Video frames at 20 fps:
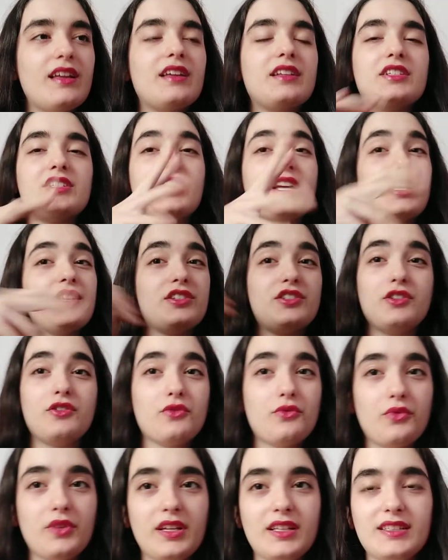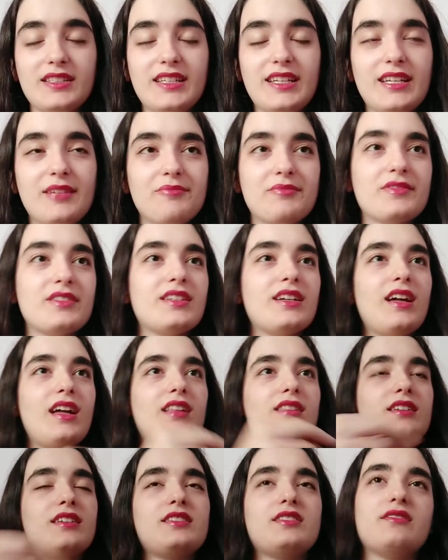changing quickly
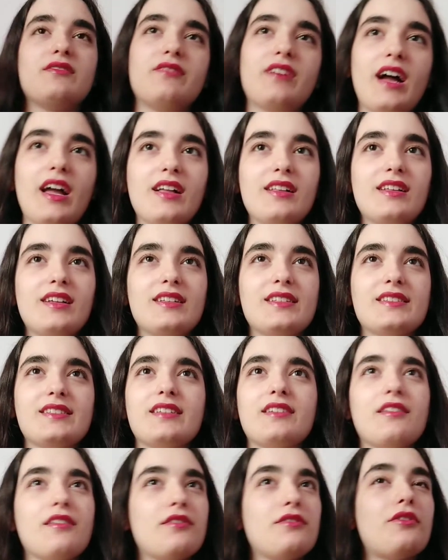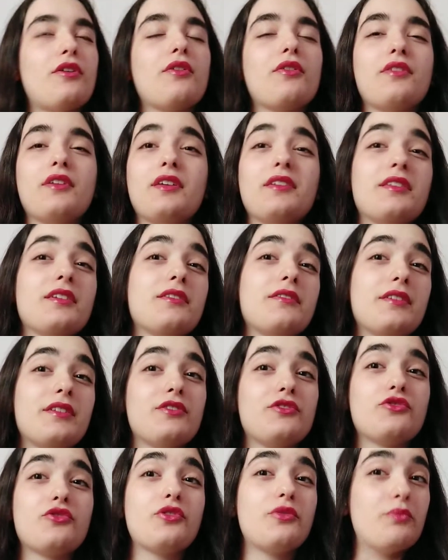and lots of violence, so they don't think they could
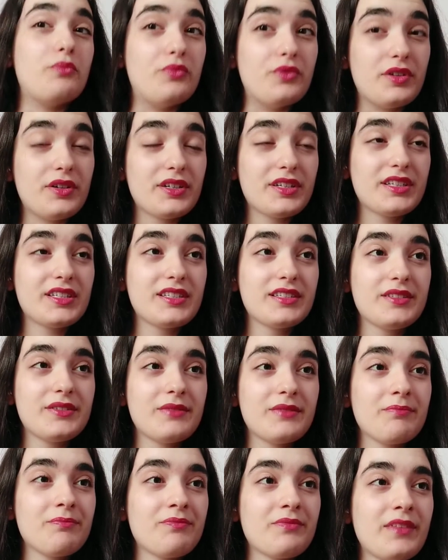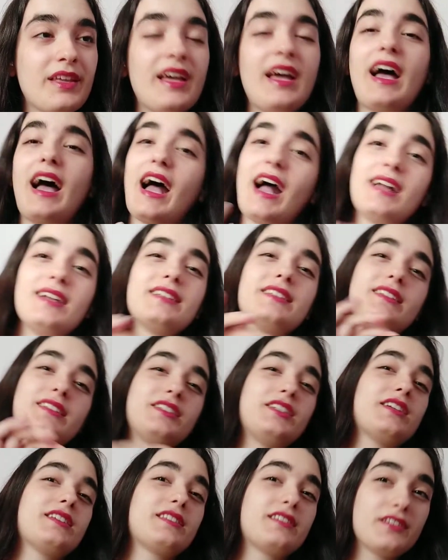enjoy a book. I'd
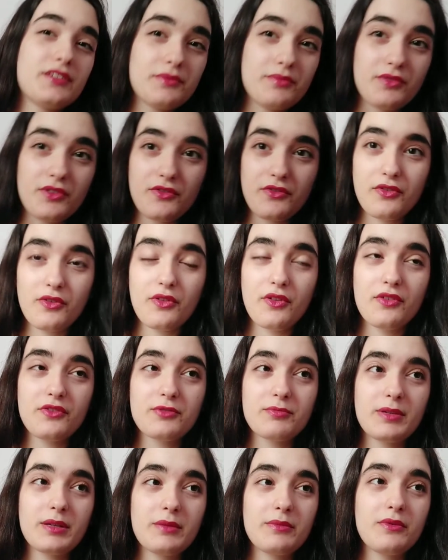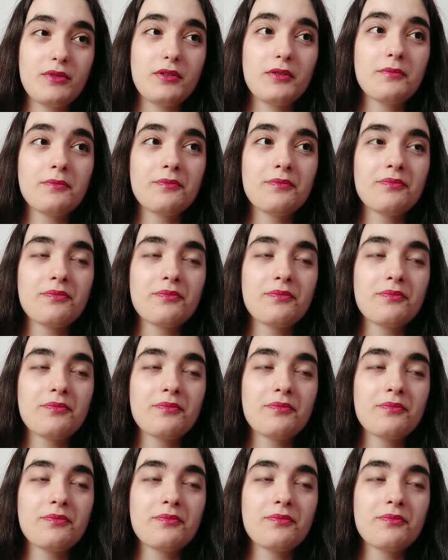suggest this book for those people.